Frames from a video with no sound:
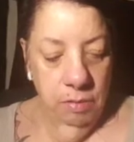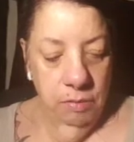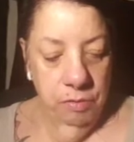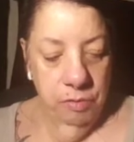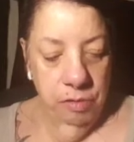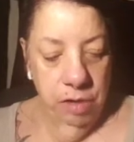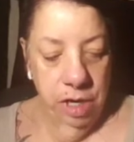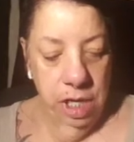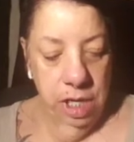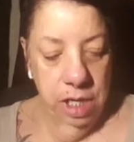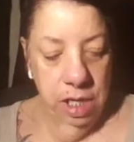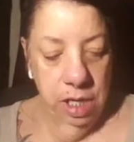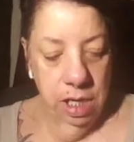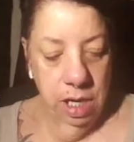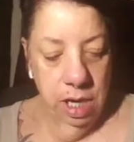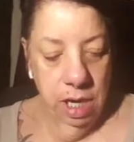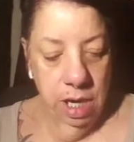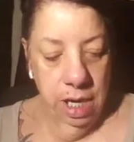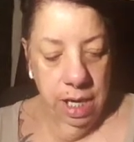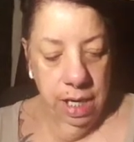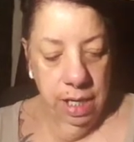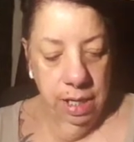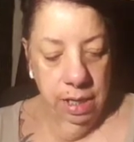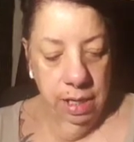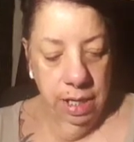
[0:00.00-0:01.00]
freaking
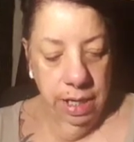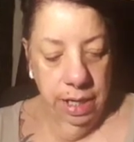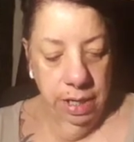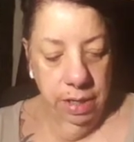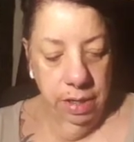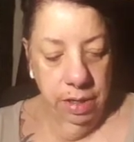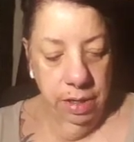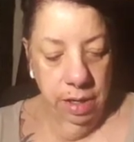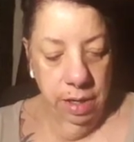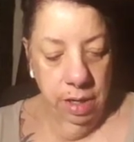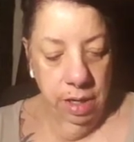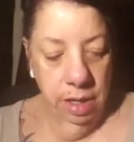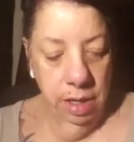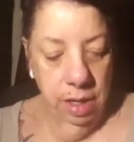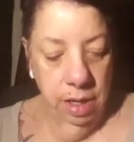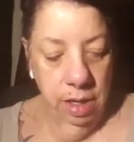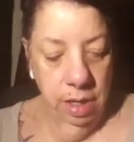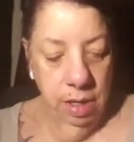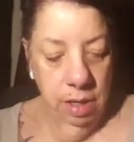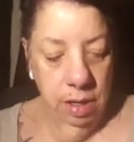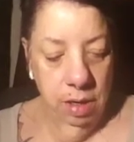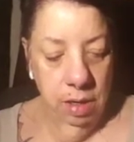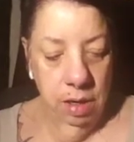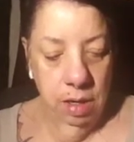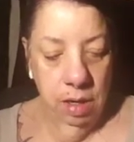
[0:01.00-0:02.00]
highlighter
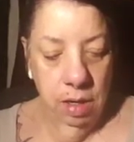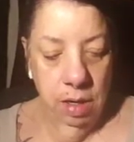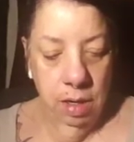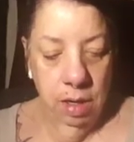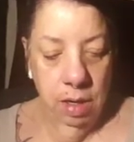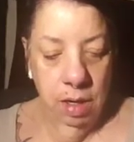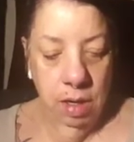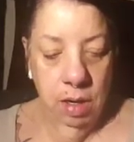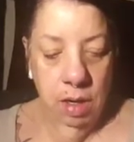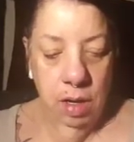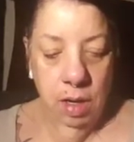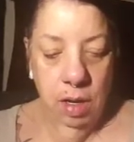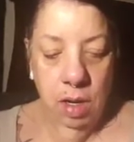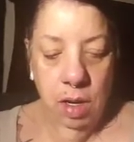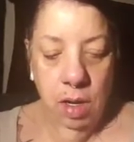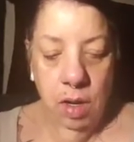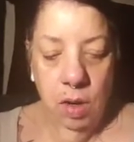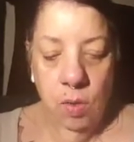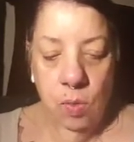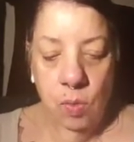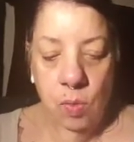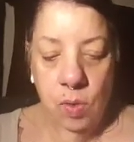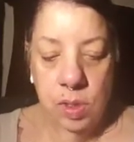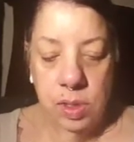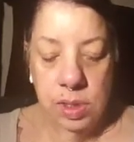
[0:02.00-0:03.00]

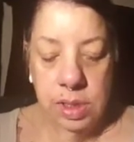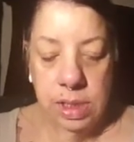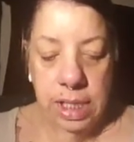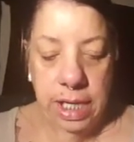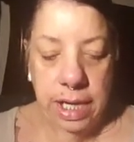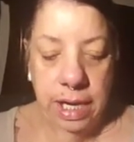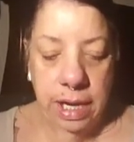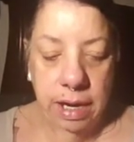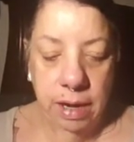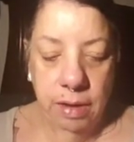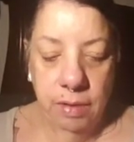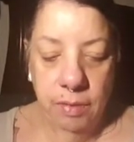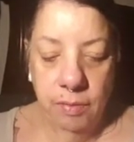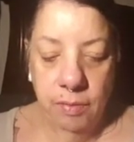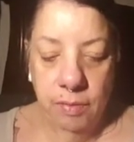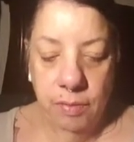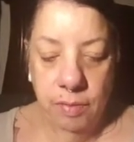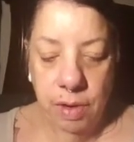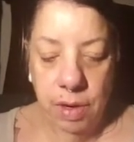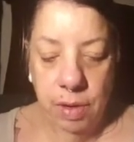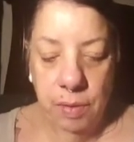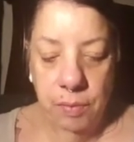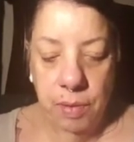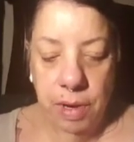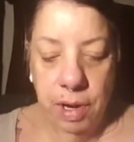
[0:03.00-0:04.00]
was
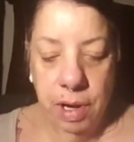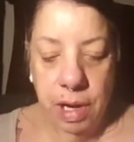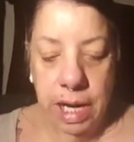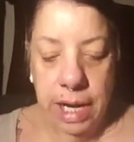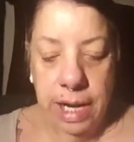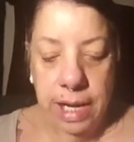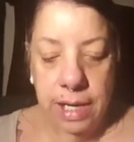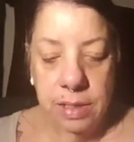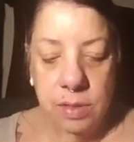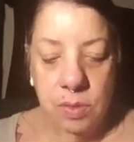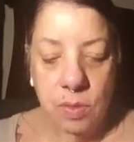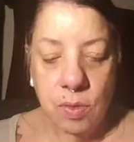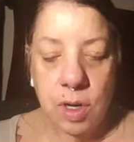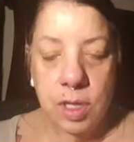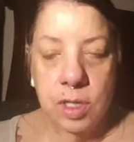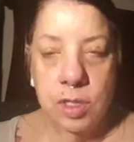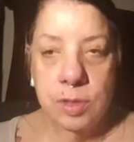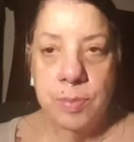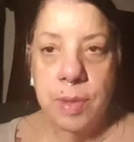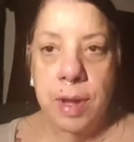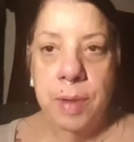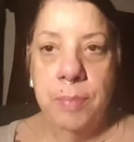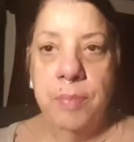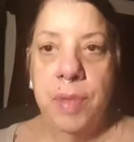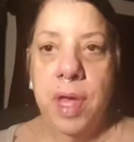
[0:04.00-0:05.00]
everywhere. I had to wash
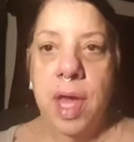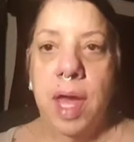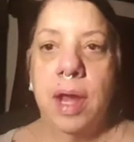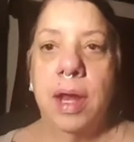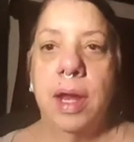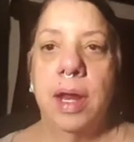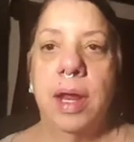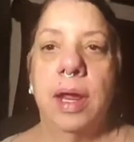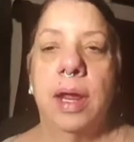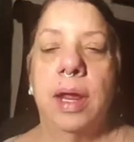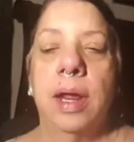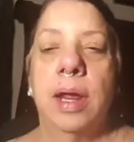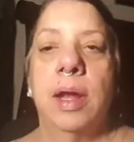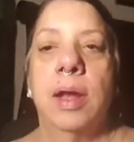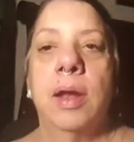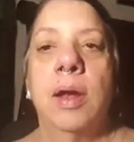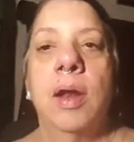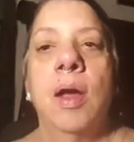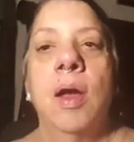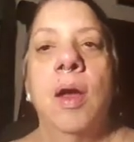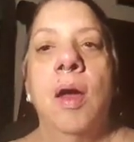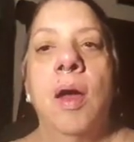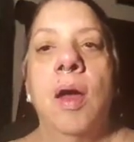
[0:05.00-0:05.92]
my bedding.